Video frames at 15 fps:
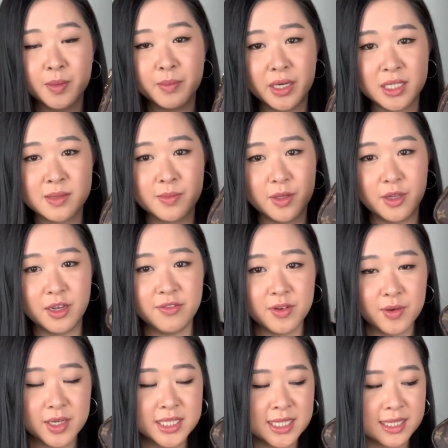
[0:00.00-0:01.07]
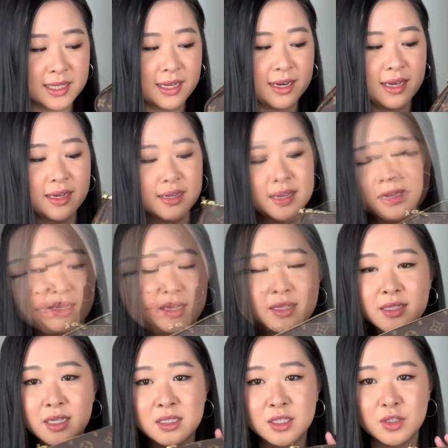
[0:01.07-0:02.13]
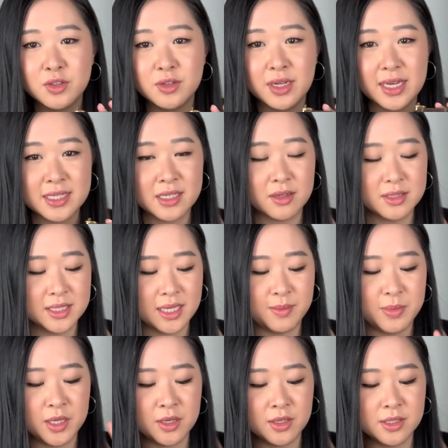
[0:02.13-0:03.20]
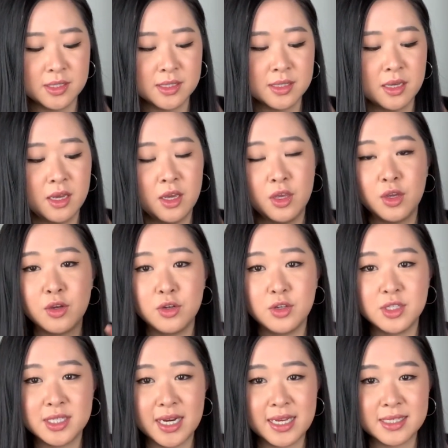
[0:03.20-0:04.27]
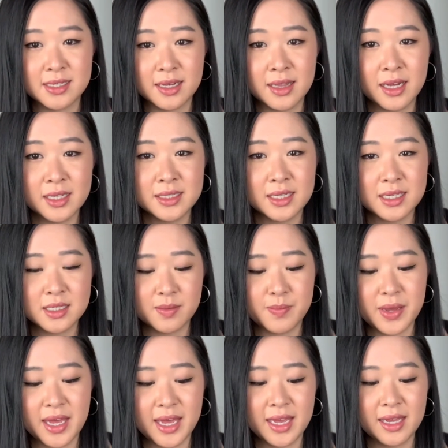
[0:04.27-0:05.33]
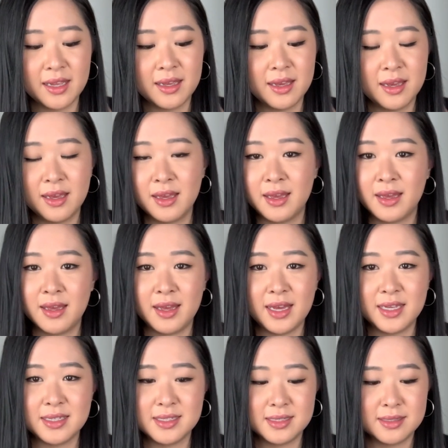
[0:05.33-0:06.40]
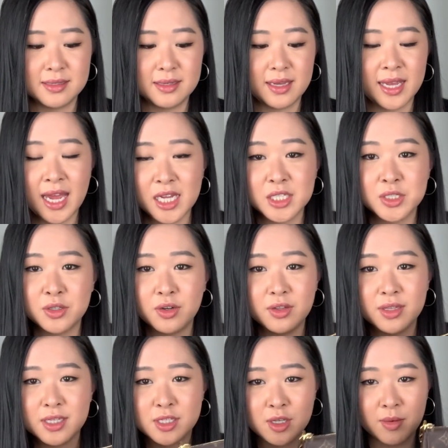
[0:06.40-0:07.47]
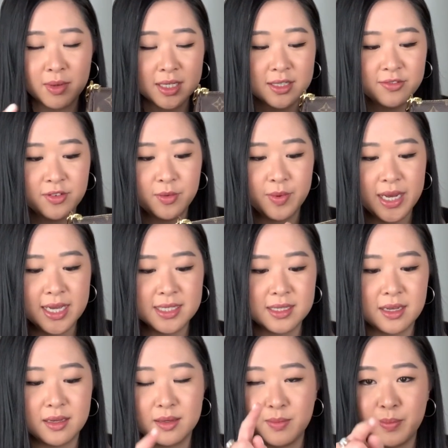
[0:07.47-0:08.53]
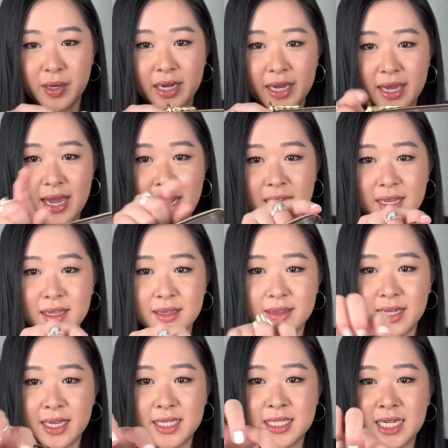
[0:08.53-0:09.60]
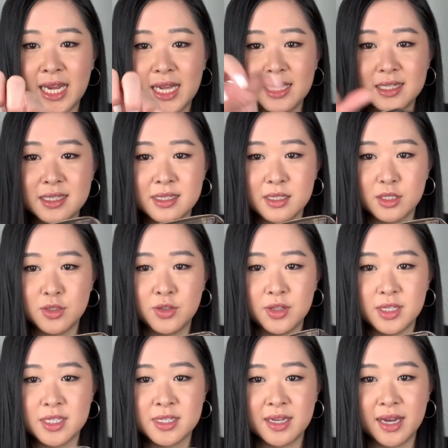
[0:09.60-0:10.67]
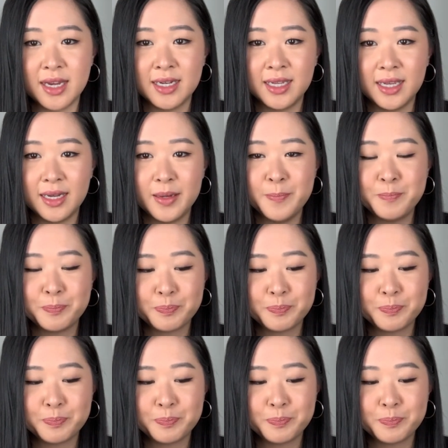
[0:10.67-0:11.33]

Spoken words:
box below if you want to check that out. It's such a good SLG because you could use it as a clutch, as a bag, as a catch-all. There's so many different ways by adding like chains to the side here.